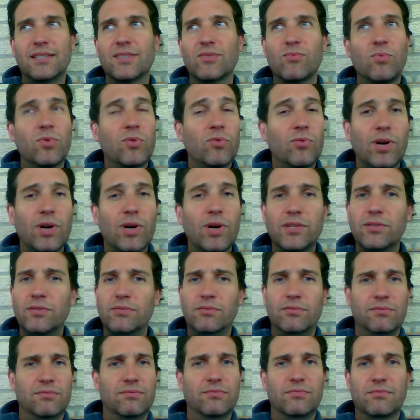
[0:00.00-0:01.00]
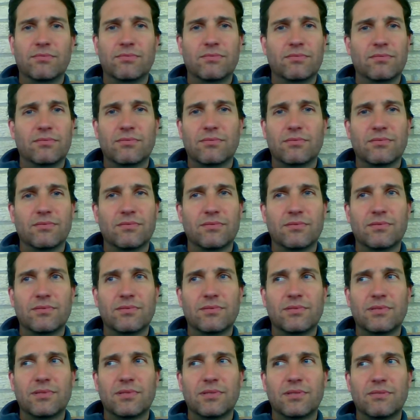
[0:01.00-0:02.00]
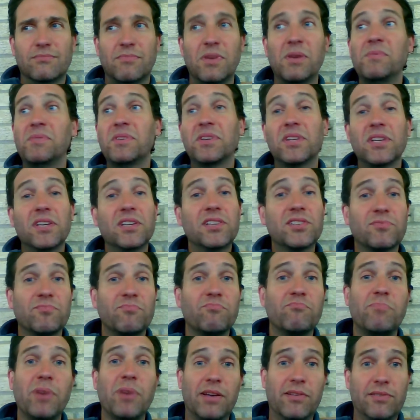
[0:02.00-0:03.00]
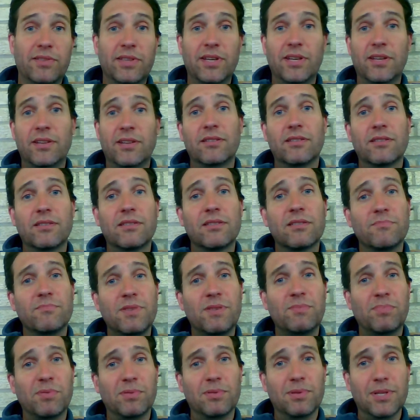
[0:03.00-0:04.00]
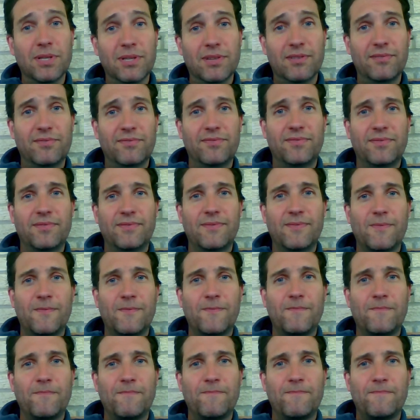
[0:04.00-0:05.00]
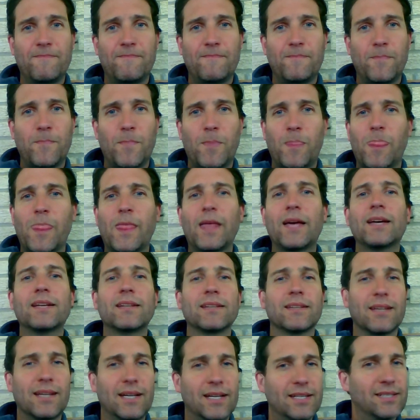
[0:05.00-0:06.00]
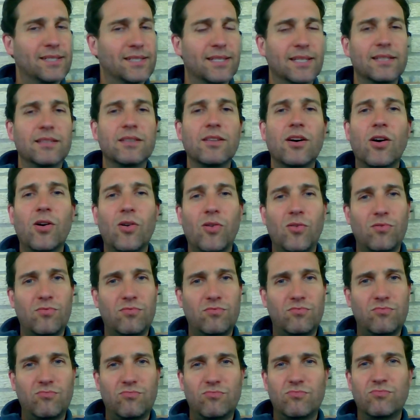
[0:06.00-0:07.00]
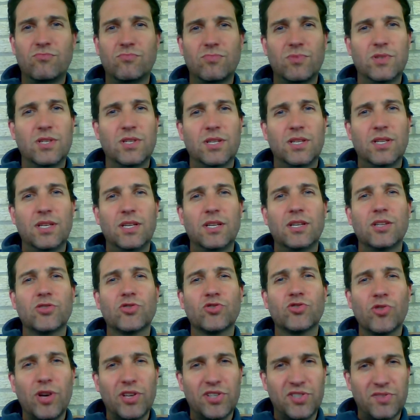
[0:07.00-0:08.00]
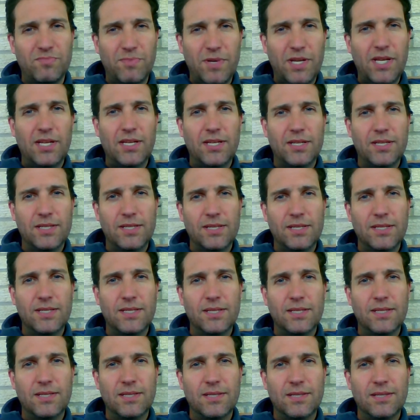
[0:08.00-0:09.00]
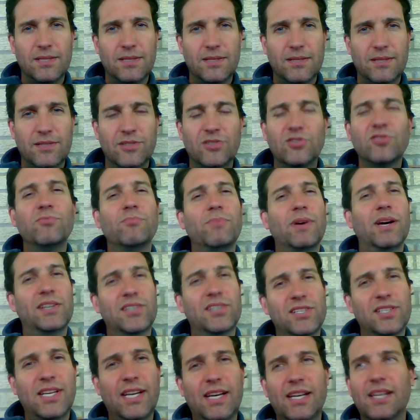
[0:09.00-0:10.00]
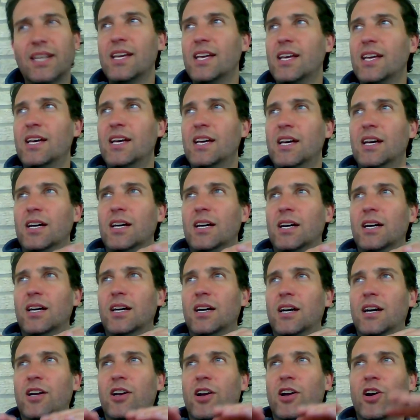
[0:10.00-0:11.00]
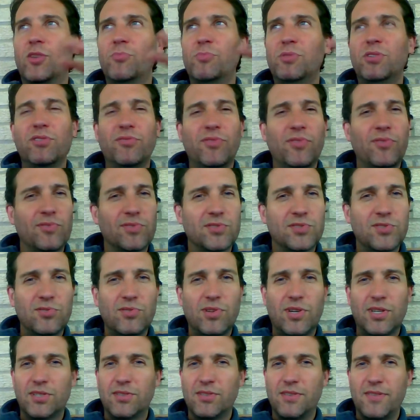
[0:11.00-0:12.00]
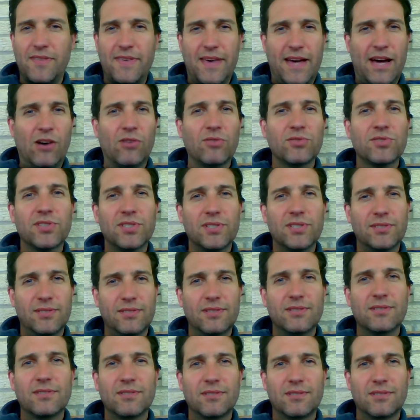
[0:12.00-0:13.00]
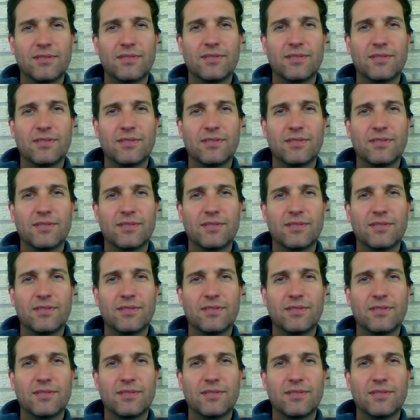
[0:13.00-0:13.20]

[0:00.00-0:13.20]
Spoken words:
he said, what do I do? Maybe it is better that the people live. And God said, no, trust me. Do you imagine that? An army of over 200,000,